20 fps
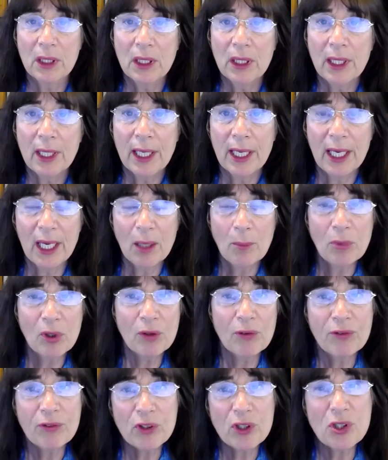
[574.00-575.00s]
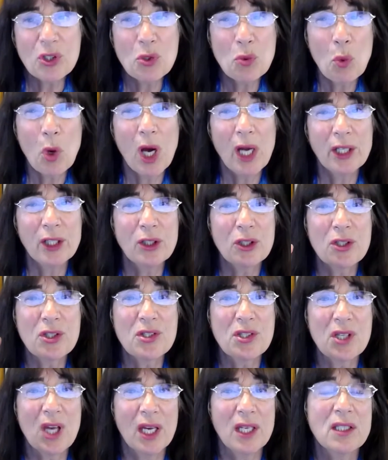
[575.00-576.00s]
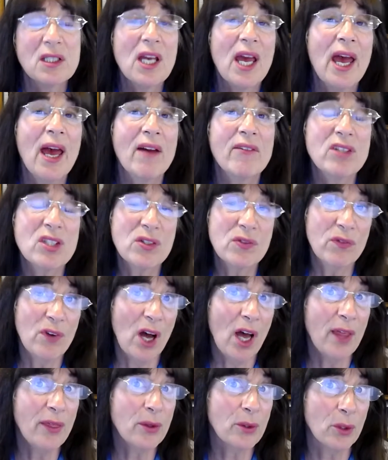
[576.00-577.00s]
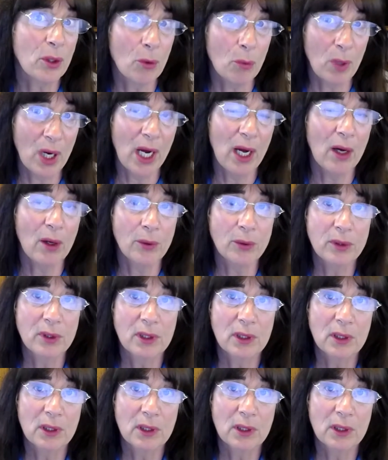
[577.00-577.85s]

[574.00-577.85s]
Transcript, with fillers: Amber first wanted her son to have his father around,